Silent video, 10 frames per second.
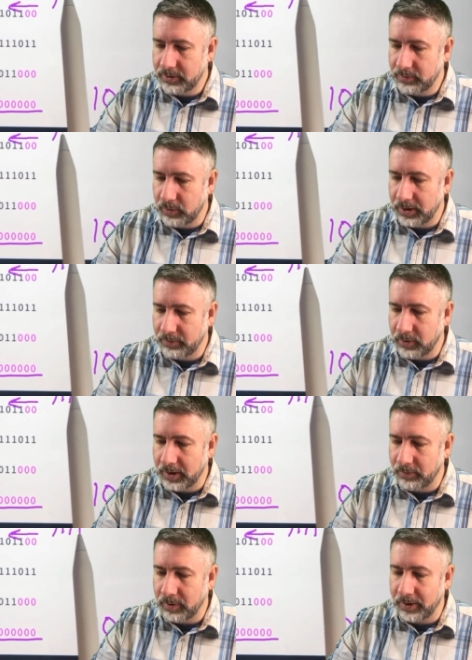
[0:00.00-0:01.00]

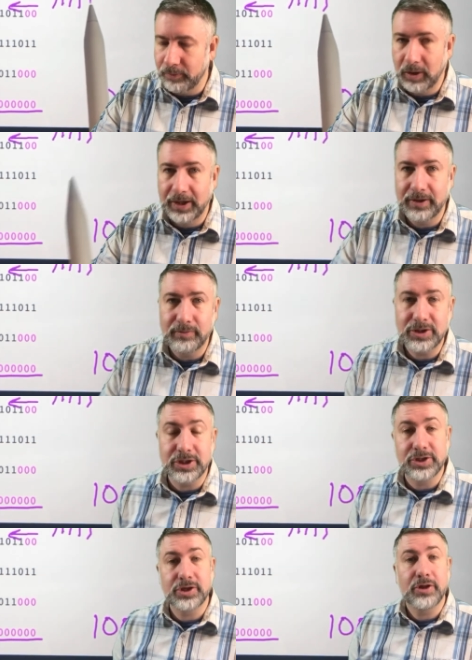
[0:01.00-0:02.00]
11111, which
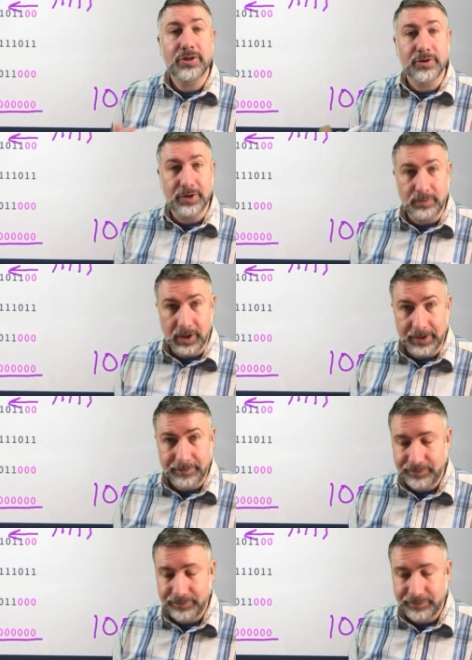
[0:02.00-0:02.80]
is 31.